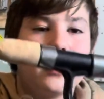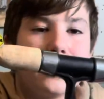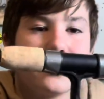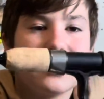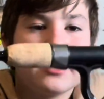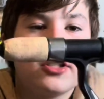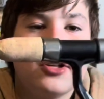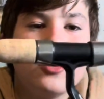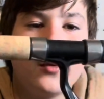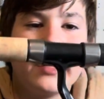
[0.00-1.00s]
6:2
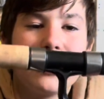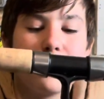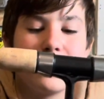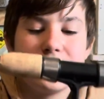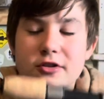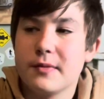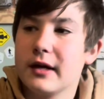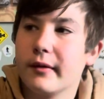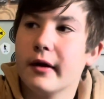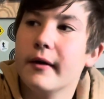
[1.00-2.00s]
to 1 gear ratio spinning
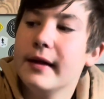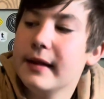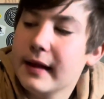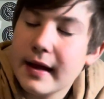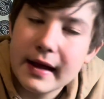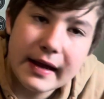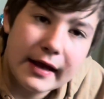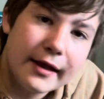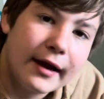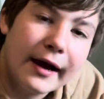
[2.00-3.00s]
reel.
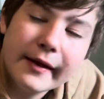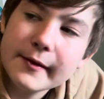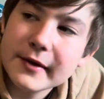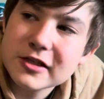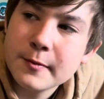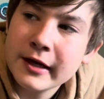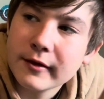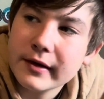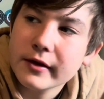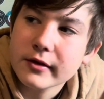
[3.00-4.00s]
And I like my spinning
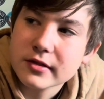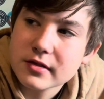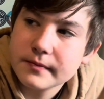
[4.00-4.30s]
reels,